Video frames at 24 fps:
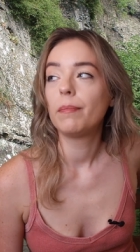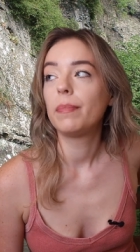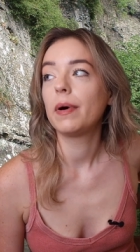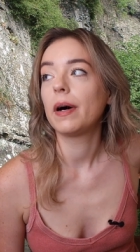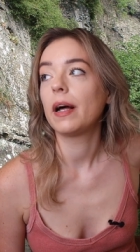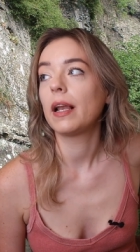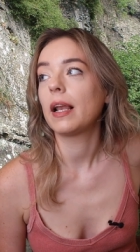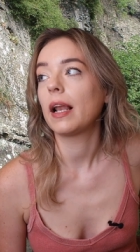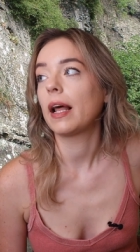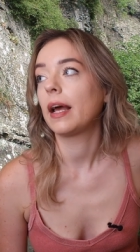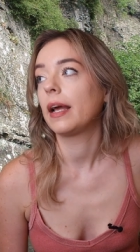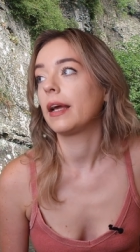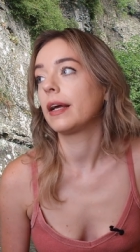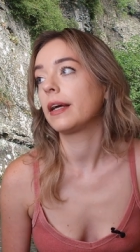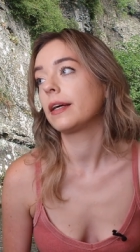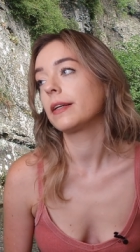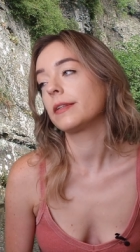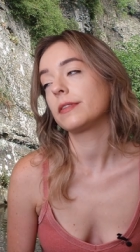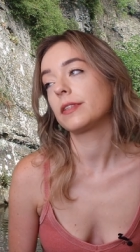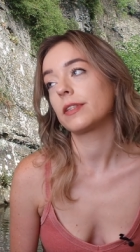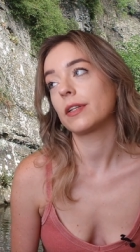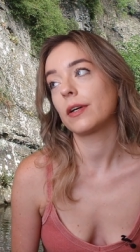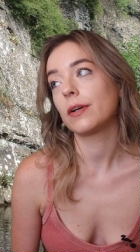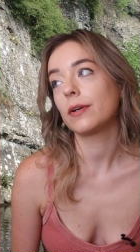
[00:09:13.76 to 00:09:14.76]
But, like,
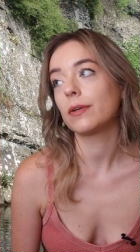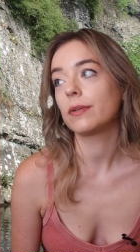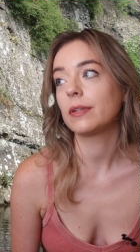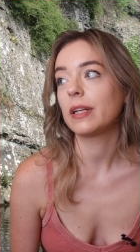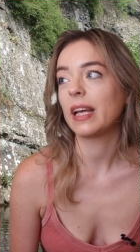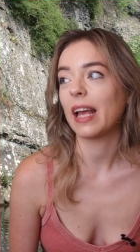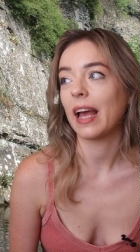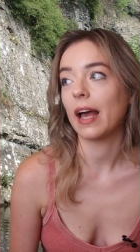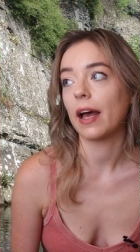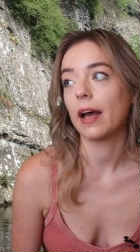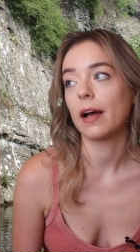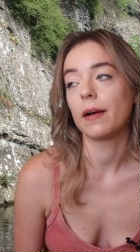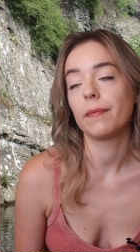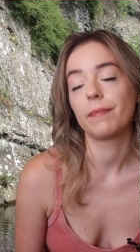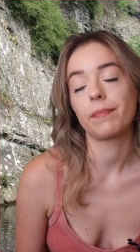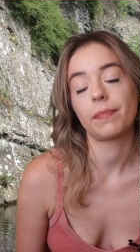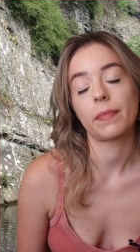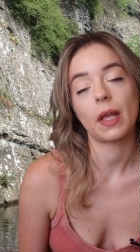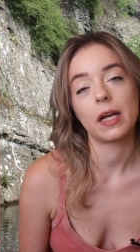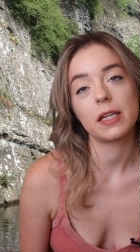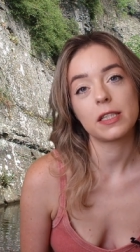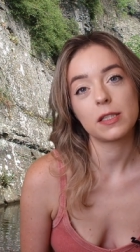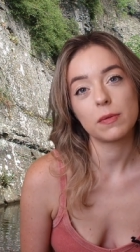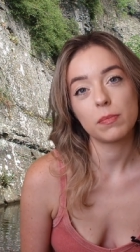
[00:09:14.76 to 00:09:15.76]
so yeah,
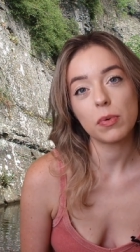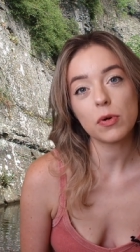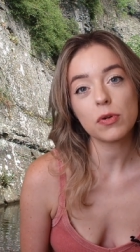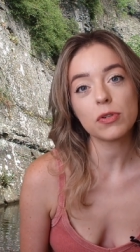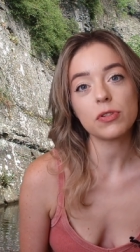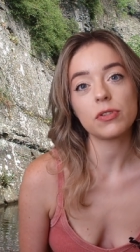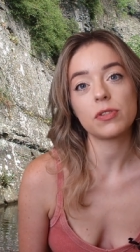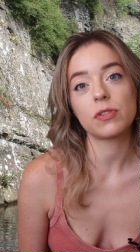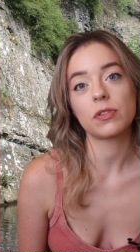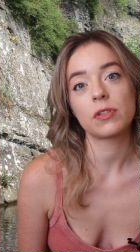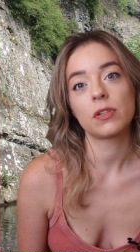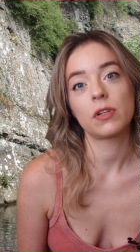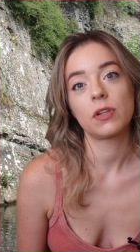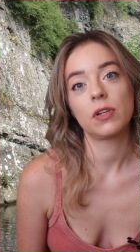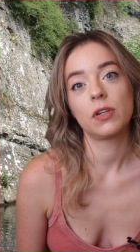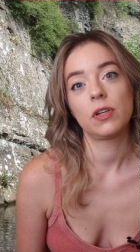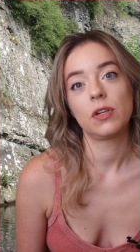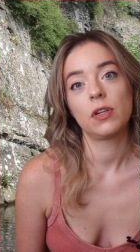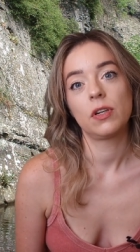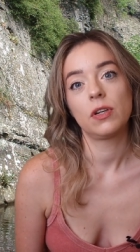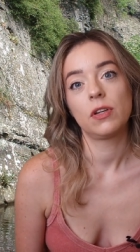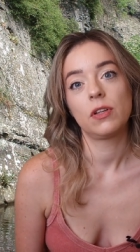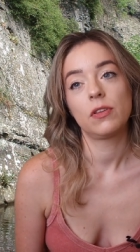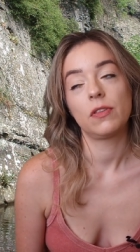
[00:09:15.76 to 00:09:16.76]
I suppose
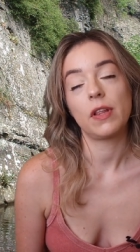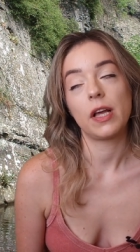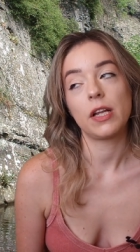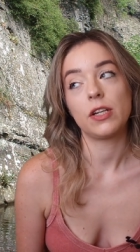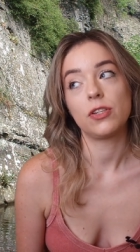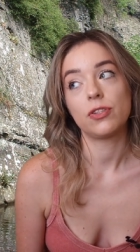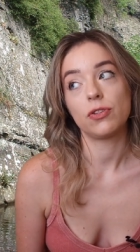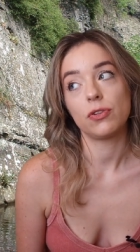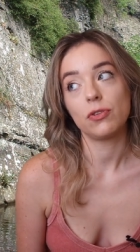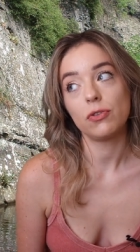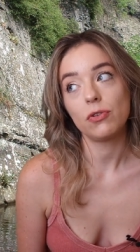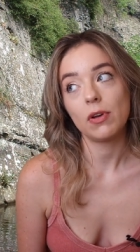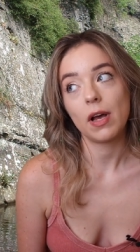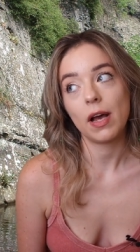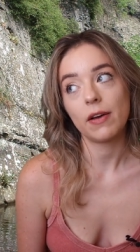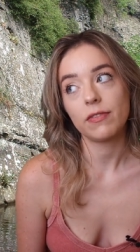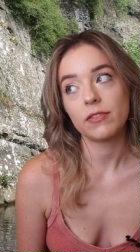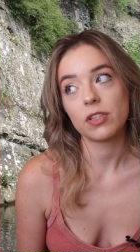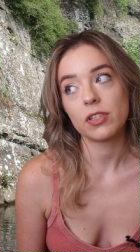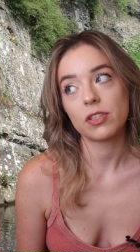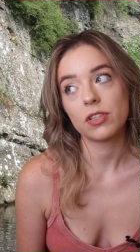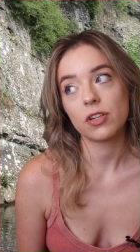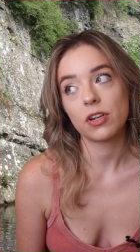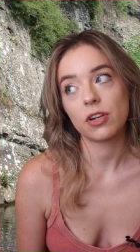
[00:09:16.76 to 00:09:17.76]
they do have
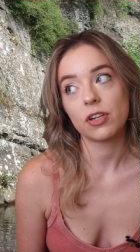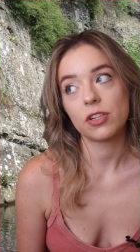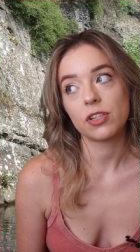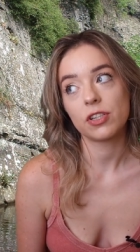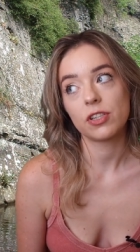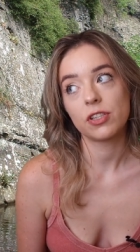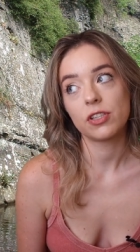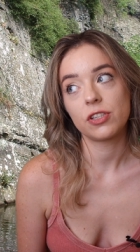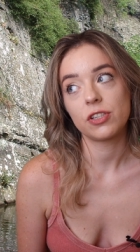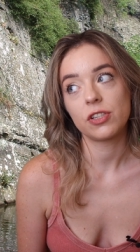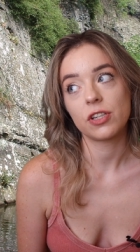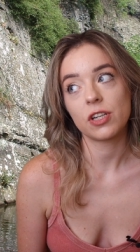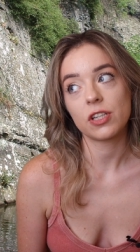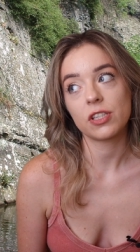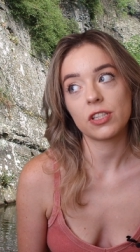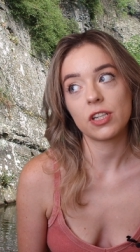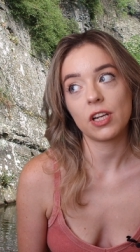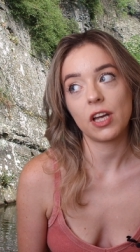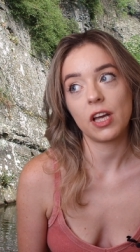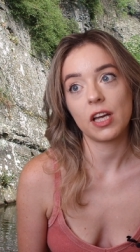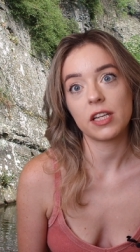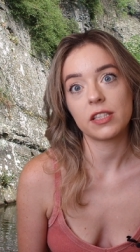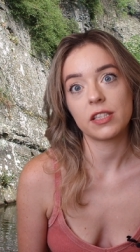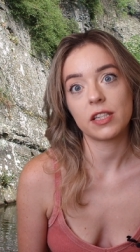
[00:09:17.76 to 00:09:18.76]
to search just
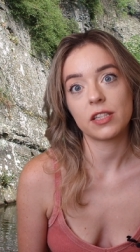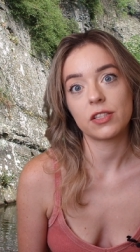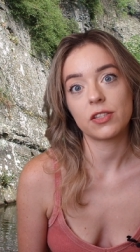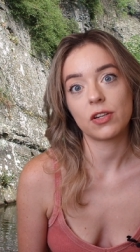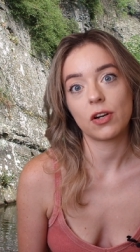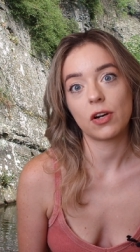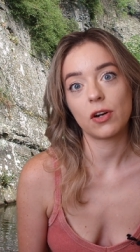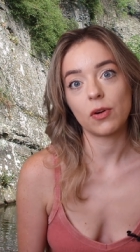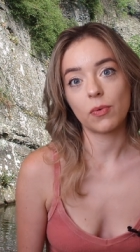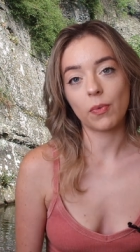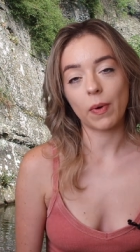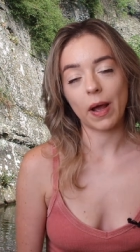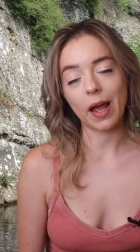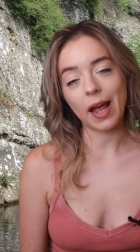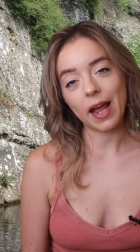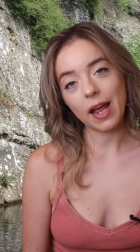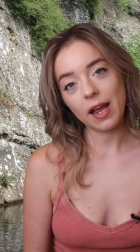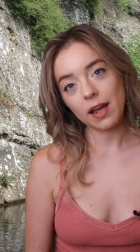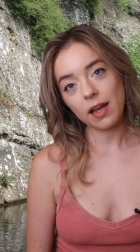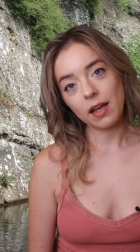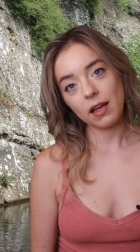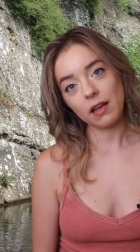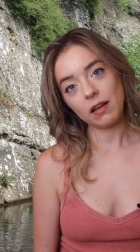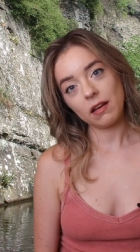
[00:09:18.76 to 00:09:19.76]
in case it's her
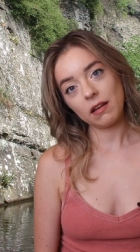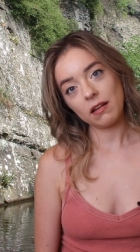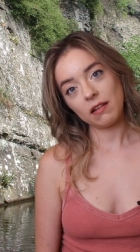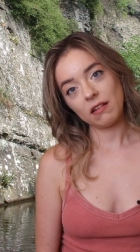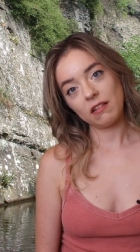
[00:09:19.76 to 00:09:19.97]
way